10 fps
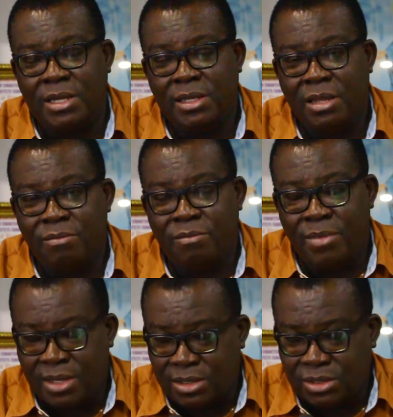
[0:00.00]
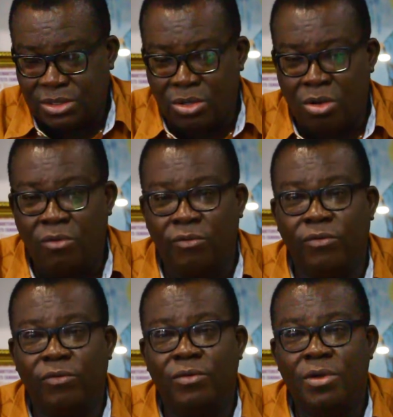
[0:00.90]
in the mix
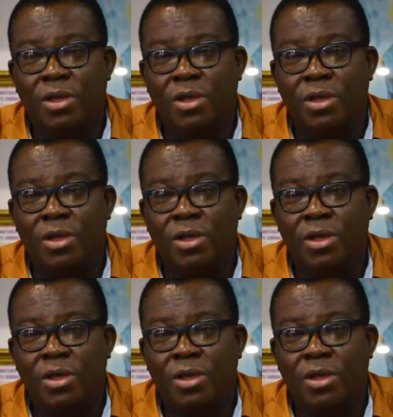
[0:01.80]
of